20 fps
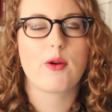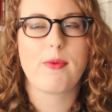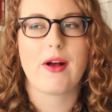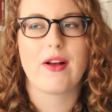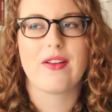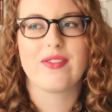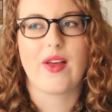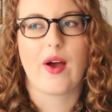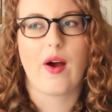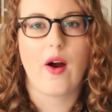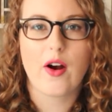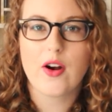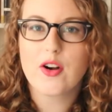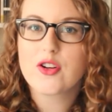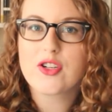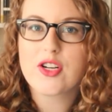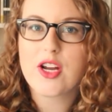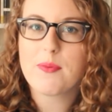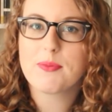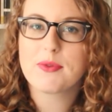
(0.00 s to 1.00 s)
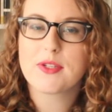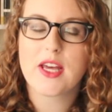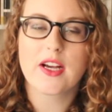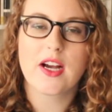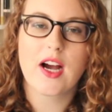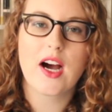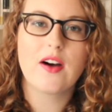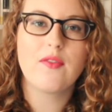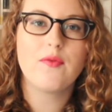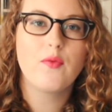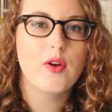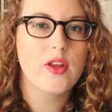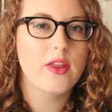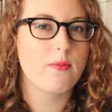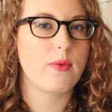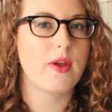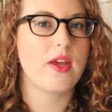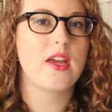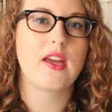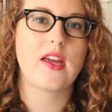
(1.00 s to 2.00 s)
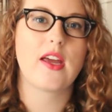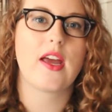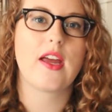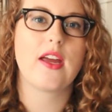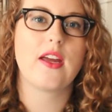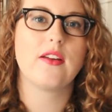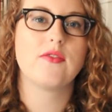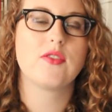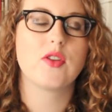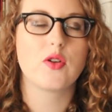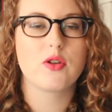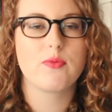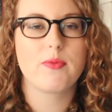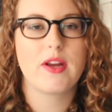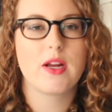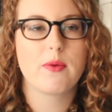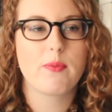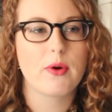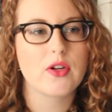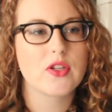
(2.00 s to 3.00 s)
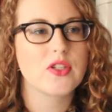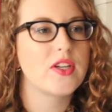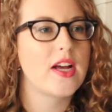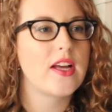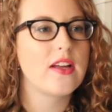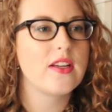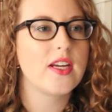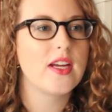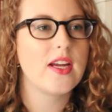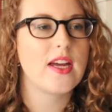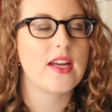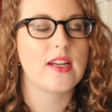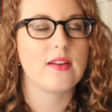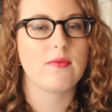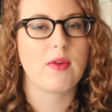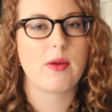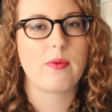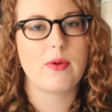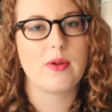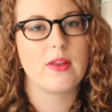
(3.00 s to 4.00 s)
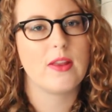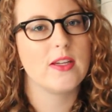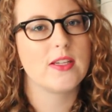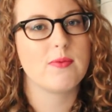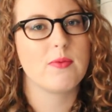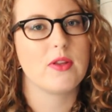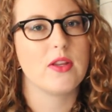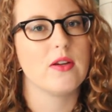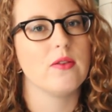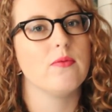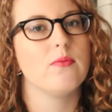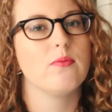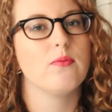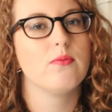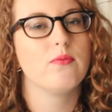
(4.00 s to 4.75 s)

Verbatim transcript: about the hardships that come with being a social media personality and maybe some of the